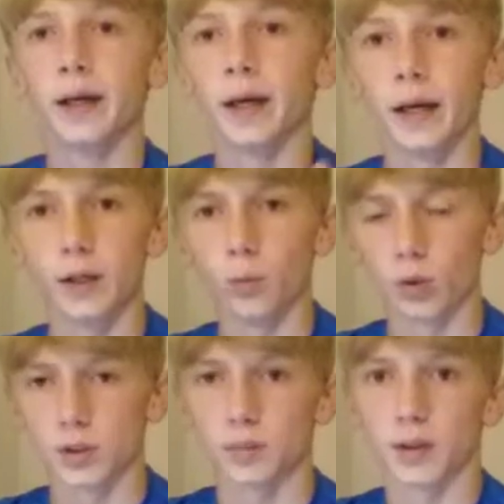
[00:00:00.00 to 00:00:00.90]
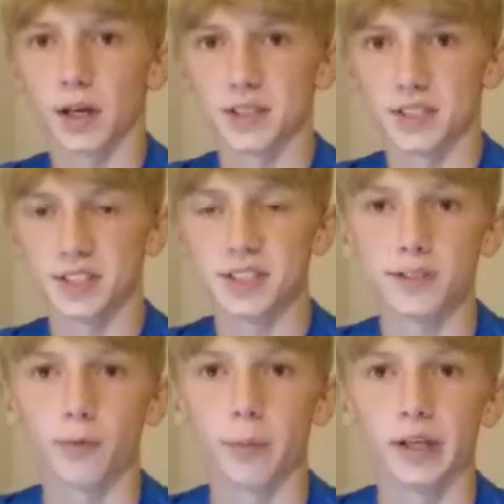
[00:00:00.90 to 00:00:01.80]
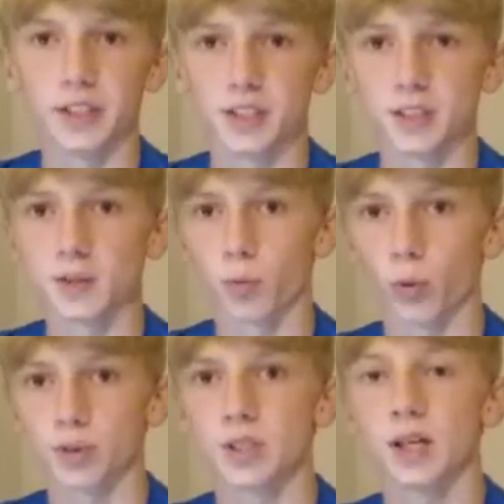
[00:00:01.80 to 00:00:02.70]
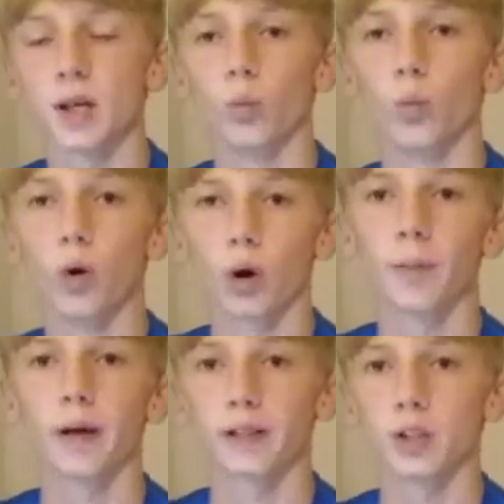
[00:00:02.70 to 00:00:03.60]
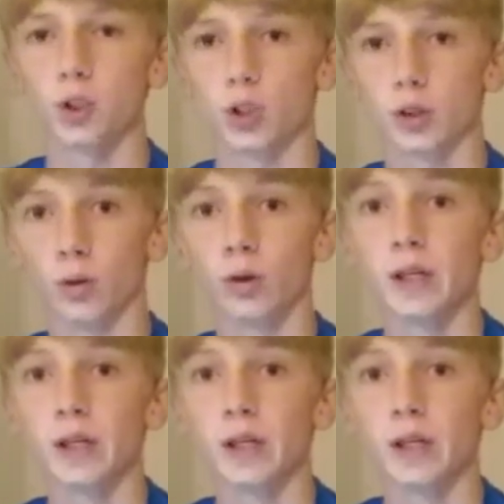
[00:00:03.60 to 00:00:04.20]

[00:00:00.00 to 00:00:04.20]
Hey, what's up guys, it's Zeke from Zeke Sports, and welcome back to the channel.